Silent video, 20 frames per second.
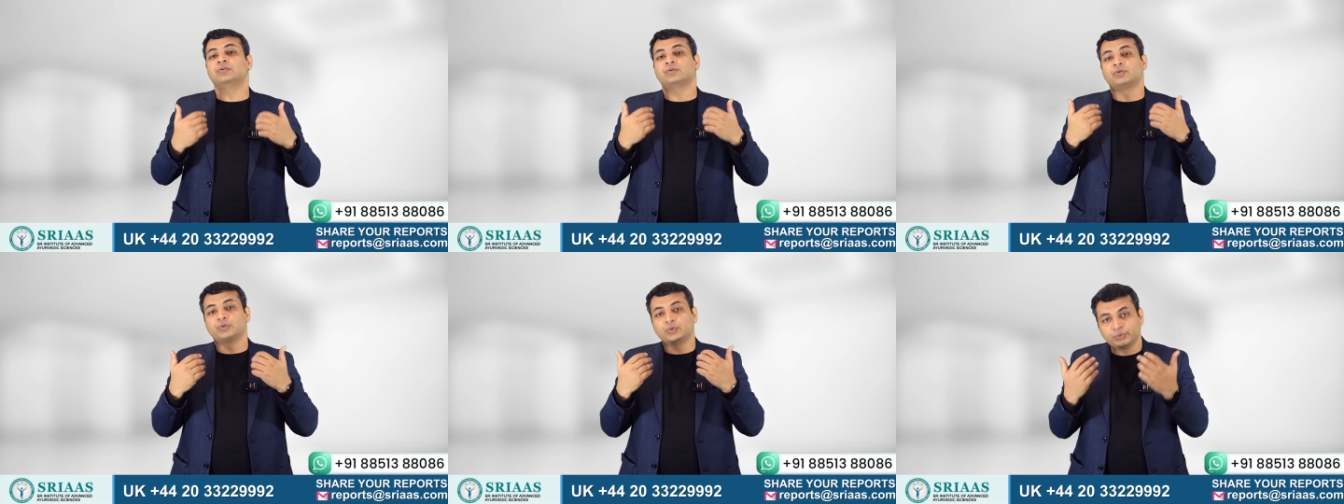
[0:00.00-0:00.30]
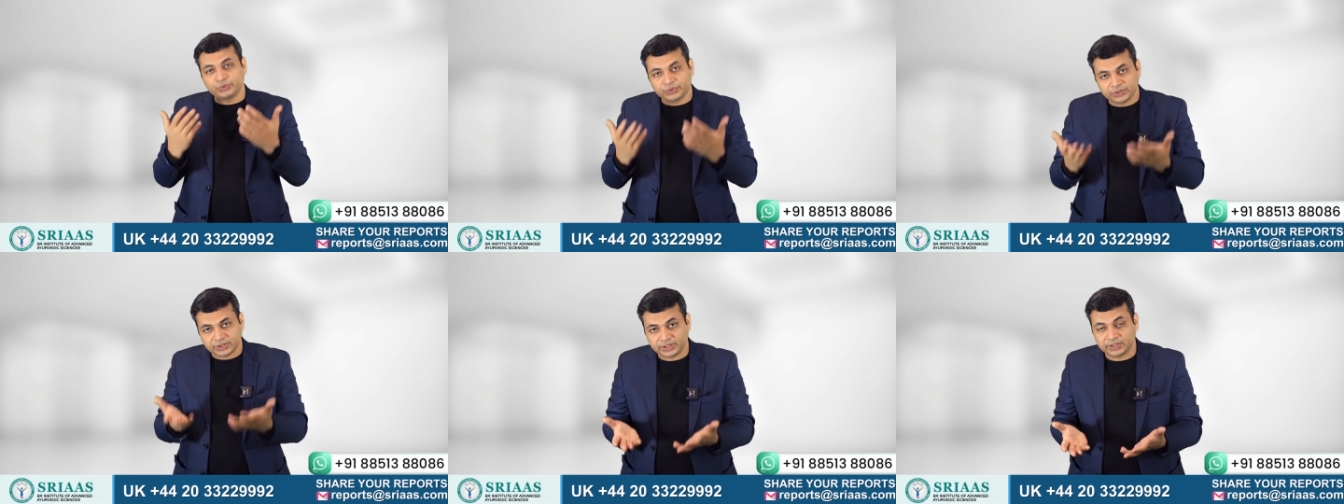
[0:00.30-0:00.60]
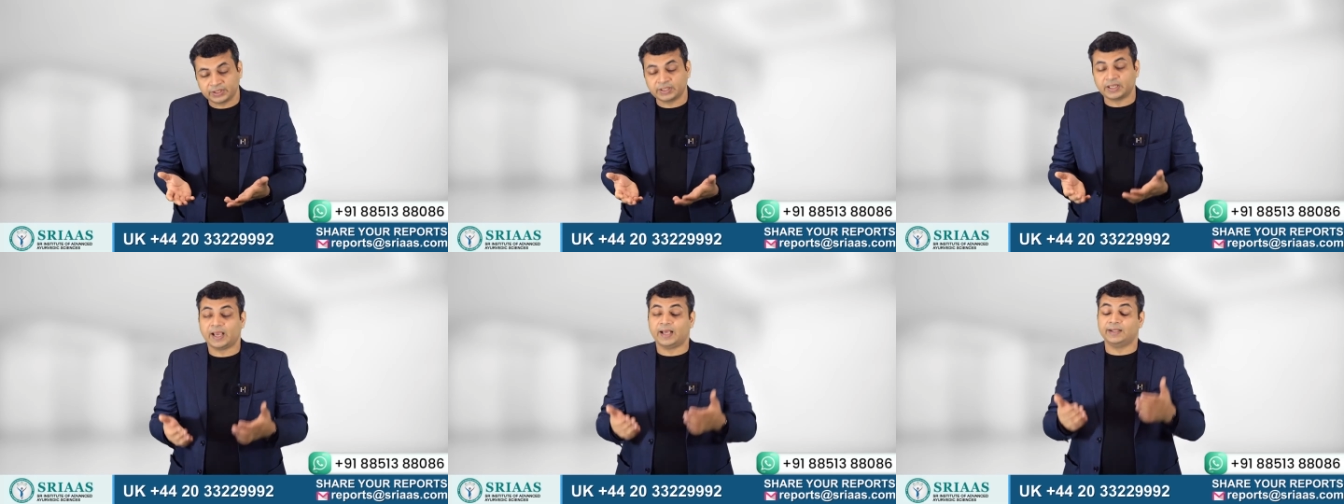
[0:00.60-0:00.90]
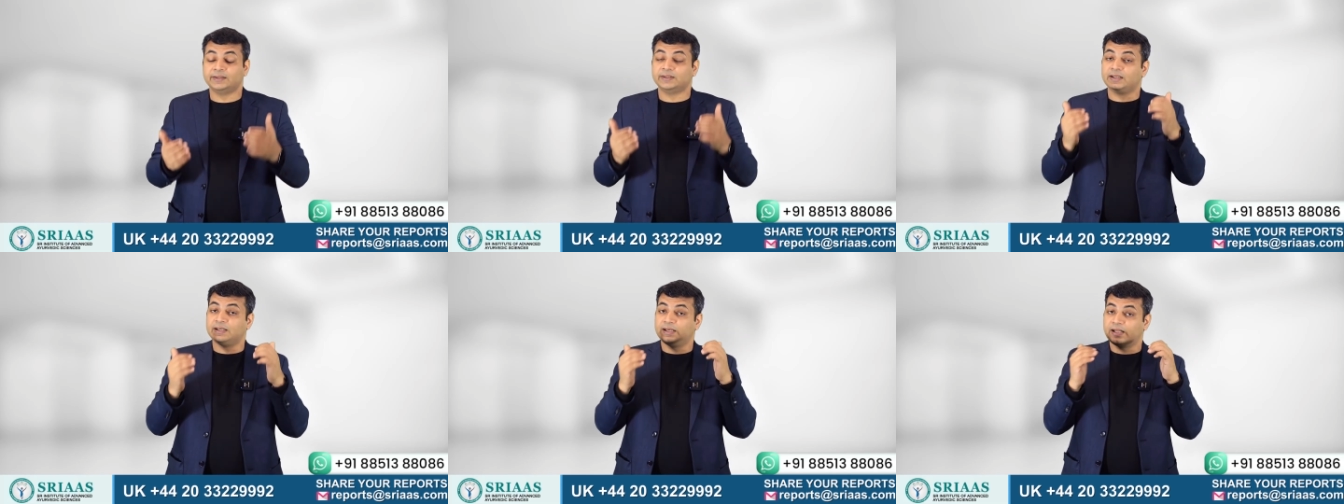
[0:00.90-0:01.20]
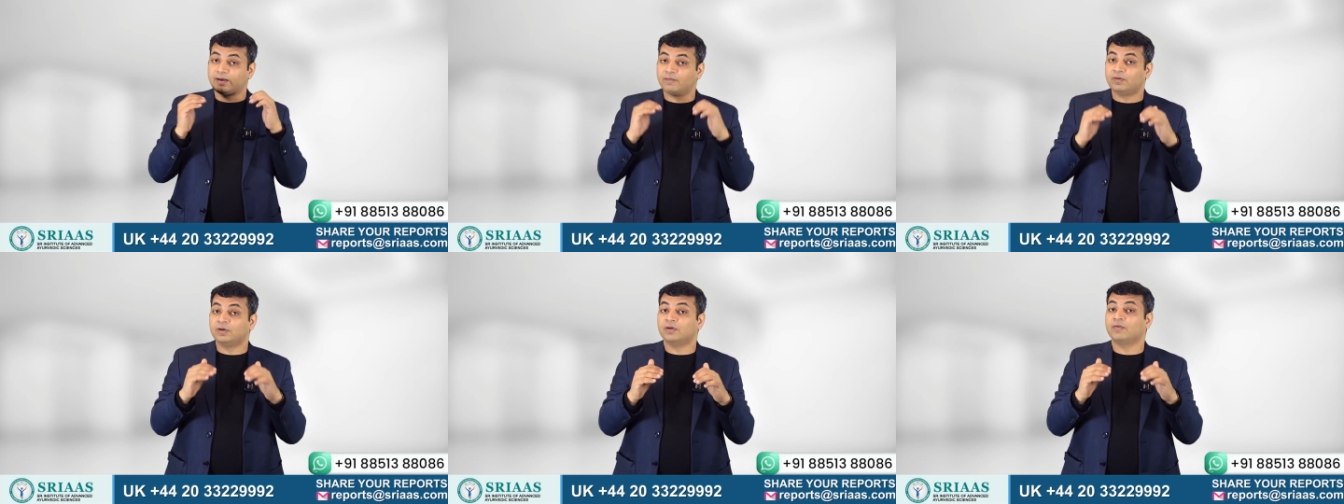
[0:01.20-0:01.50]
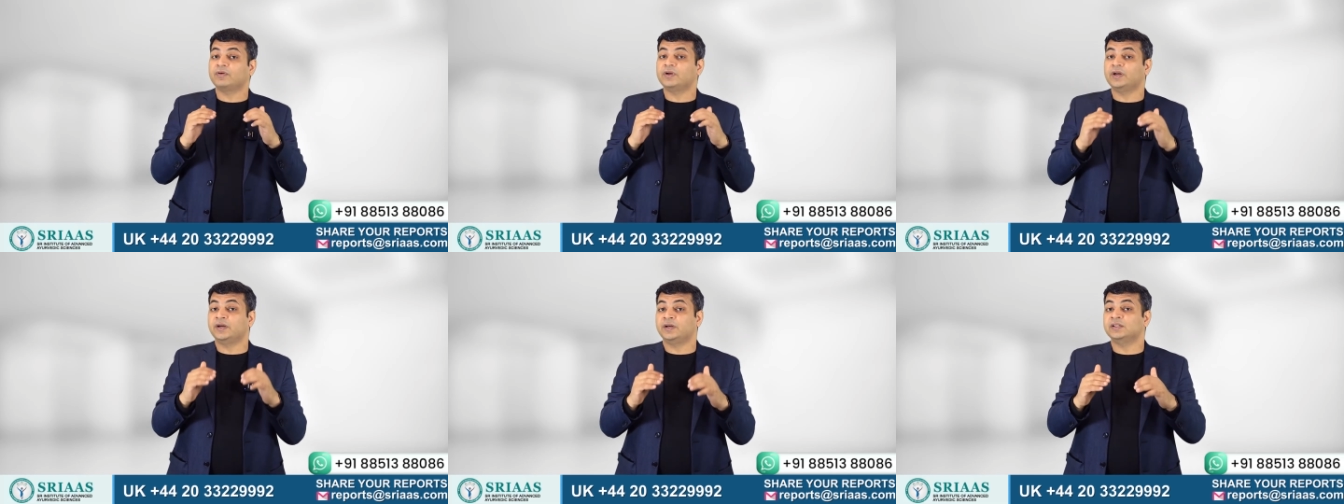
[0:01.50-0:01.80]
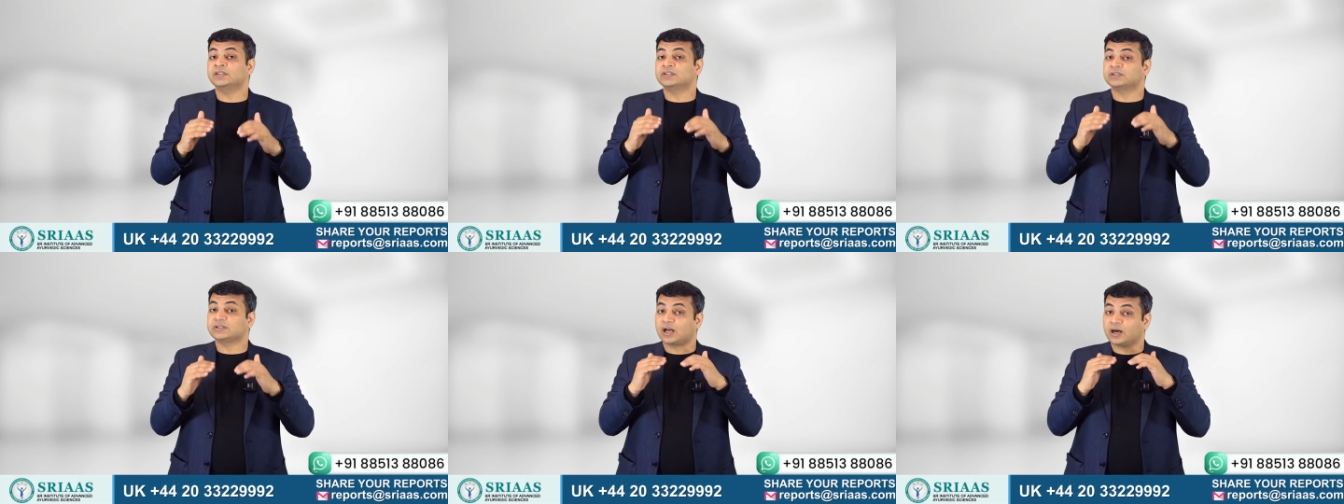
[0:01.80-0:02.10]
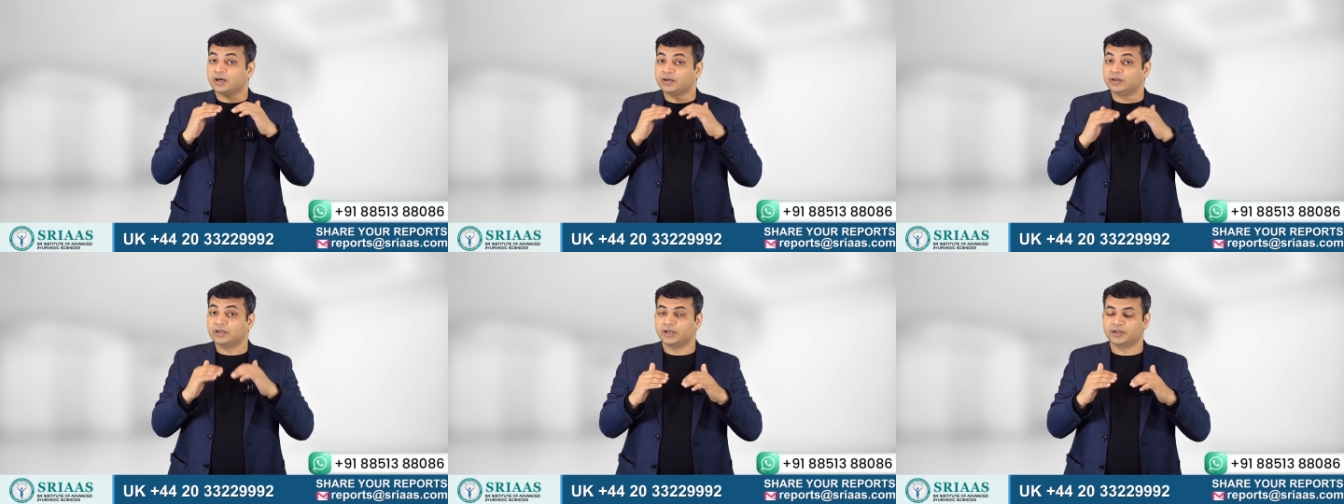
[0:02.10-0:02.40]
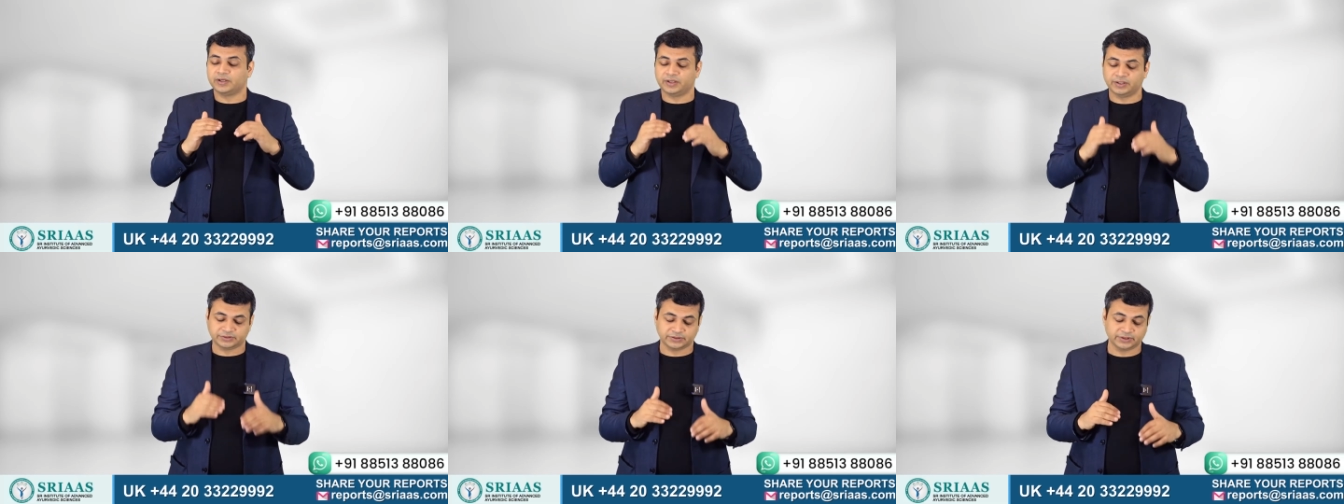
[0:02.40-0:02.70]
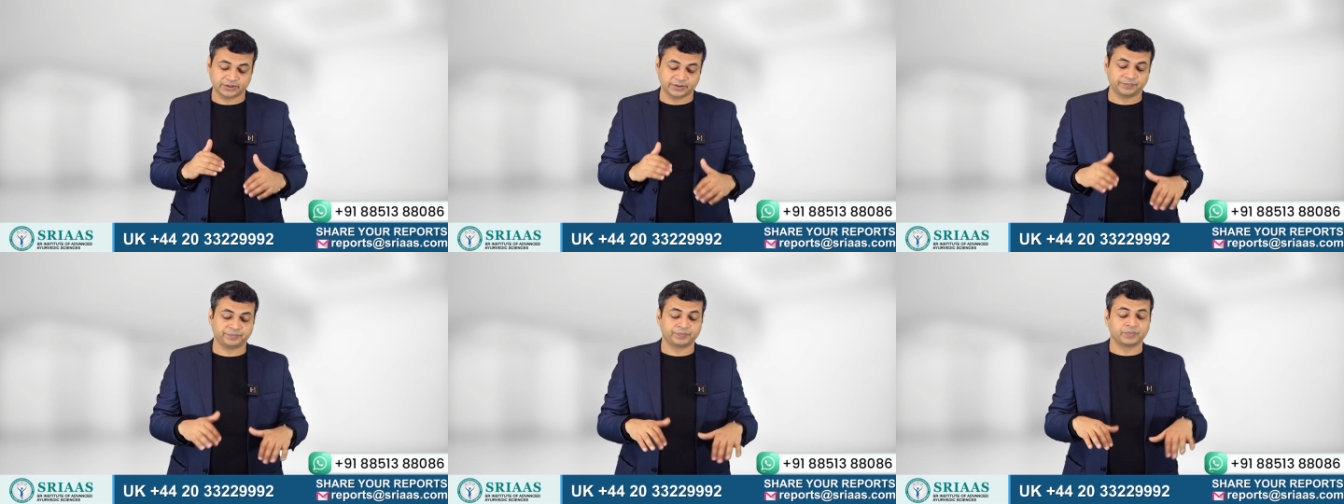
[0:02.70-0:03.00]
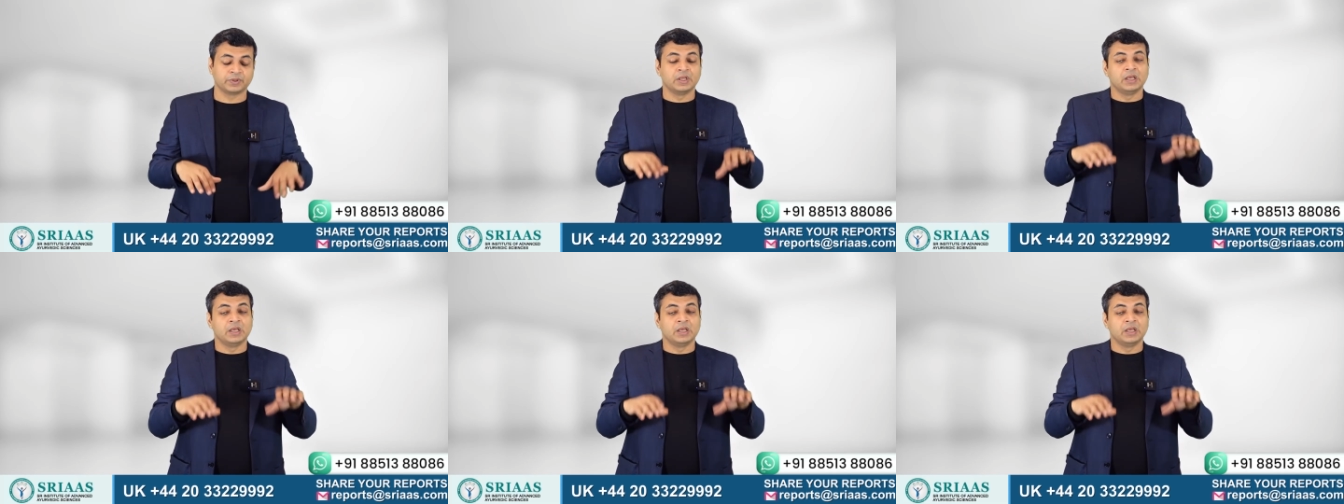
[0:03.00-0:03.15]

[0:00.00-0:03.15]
through urine and the level of creatinine start decreasing.